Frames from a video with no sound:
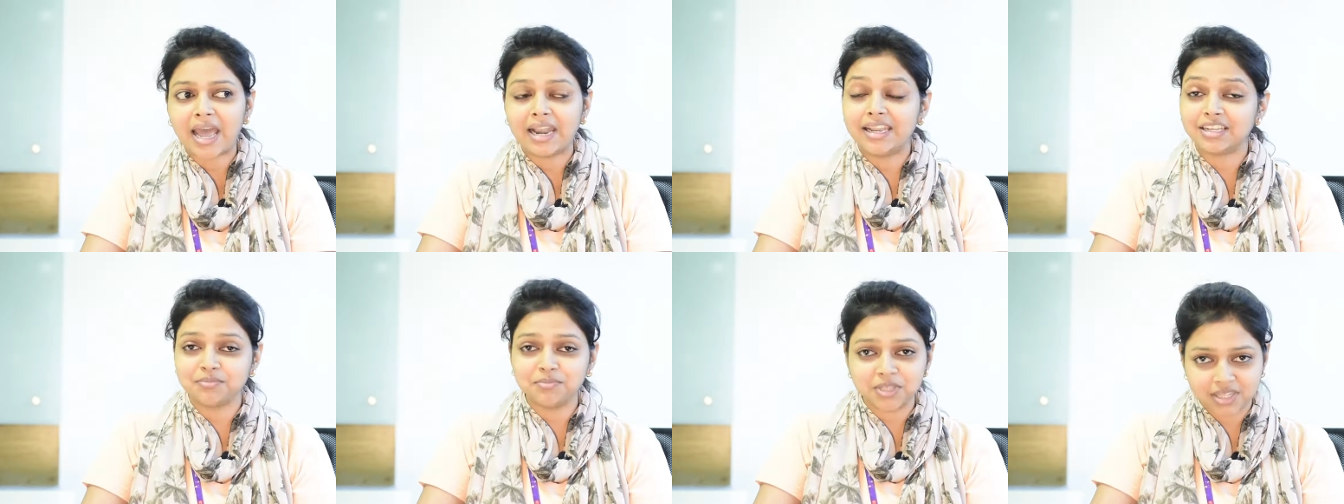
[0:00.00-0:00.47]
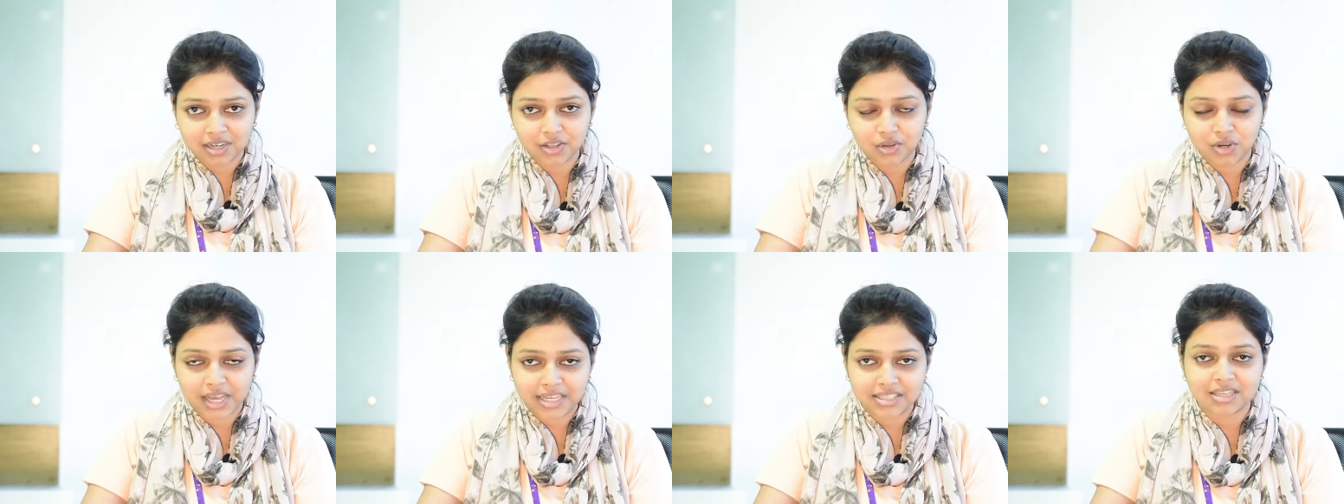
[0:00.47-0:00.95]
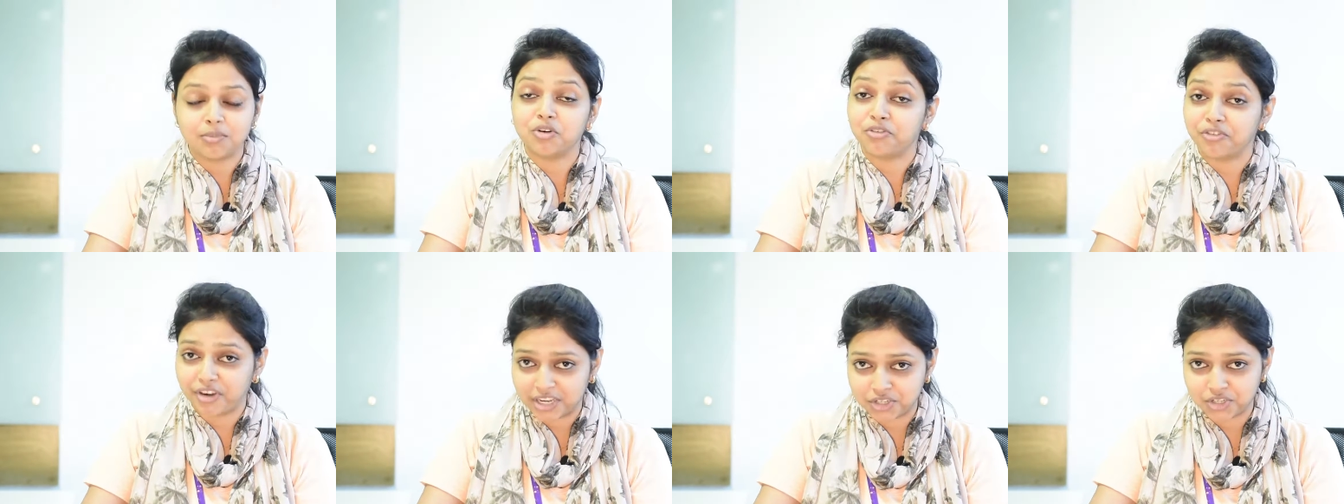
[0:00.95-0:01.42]
And let me tell you guys, I'm a
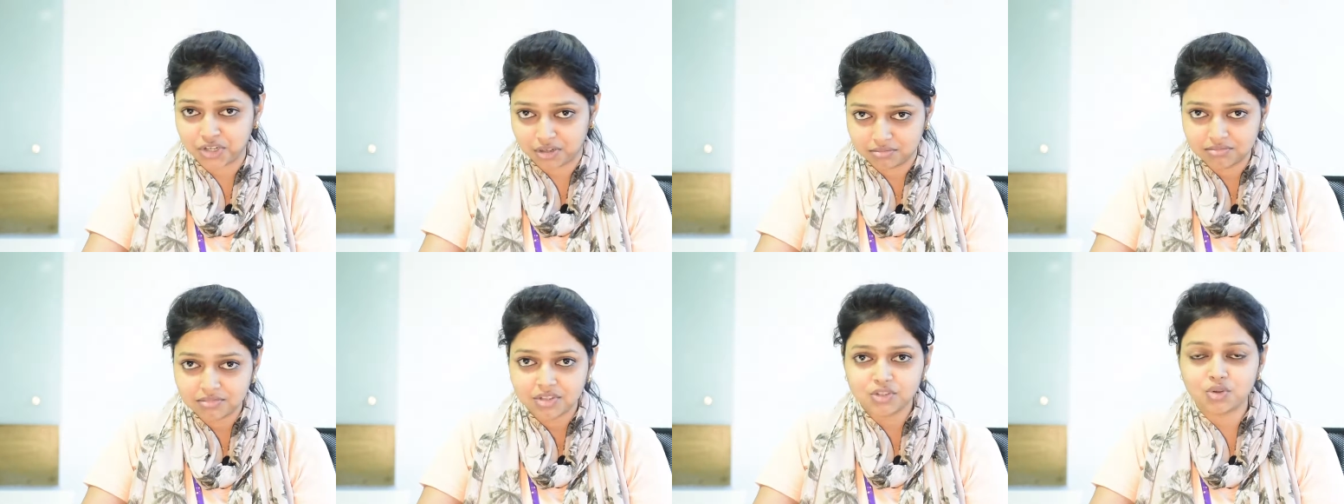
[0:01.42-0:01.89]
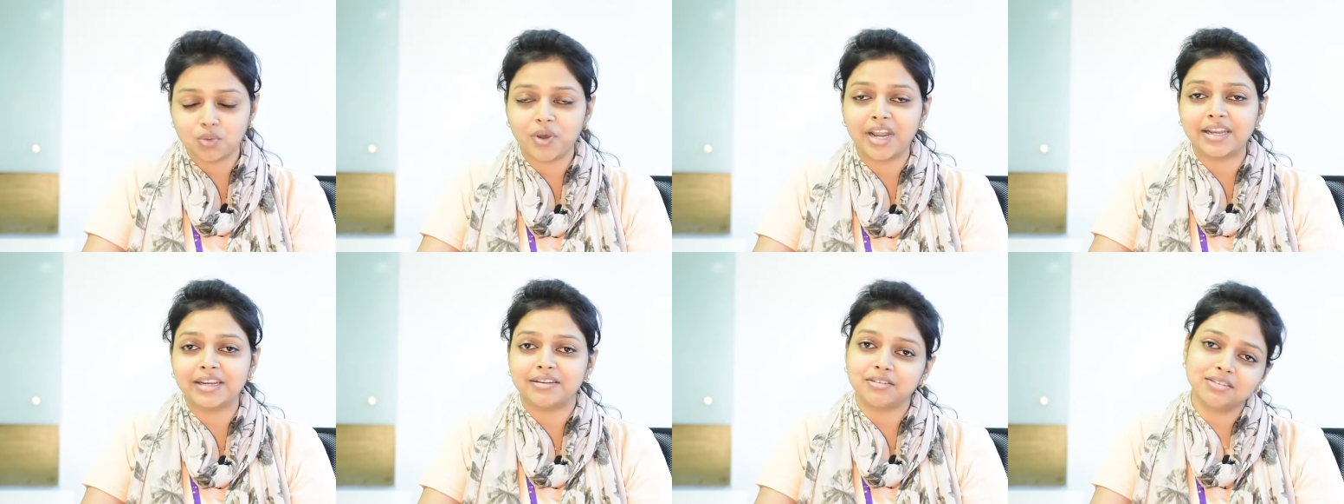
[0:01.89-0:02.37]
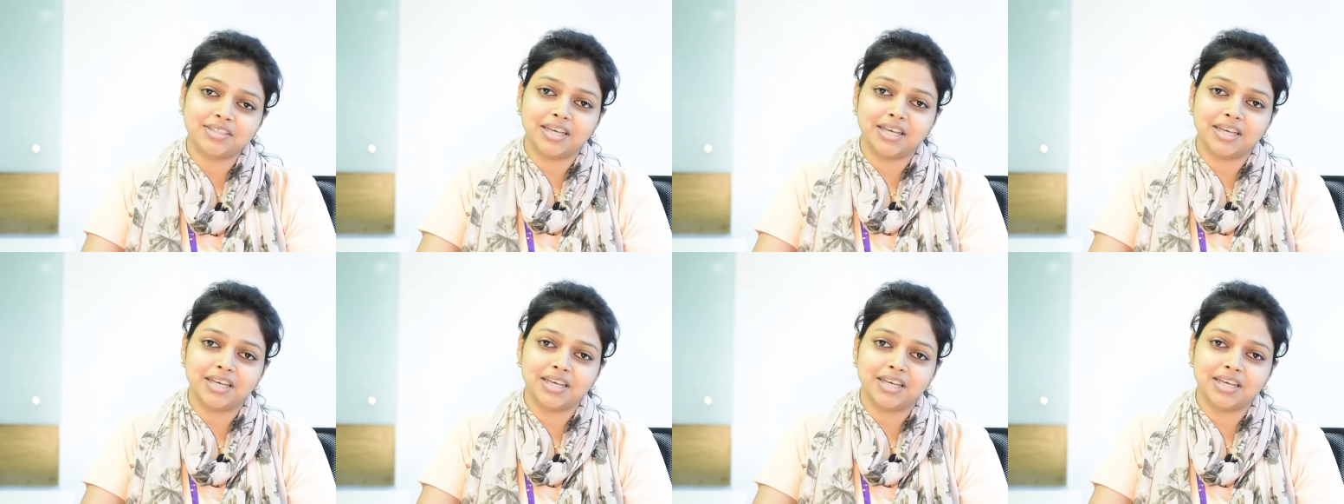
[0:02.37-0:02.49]
fresher. So when I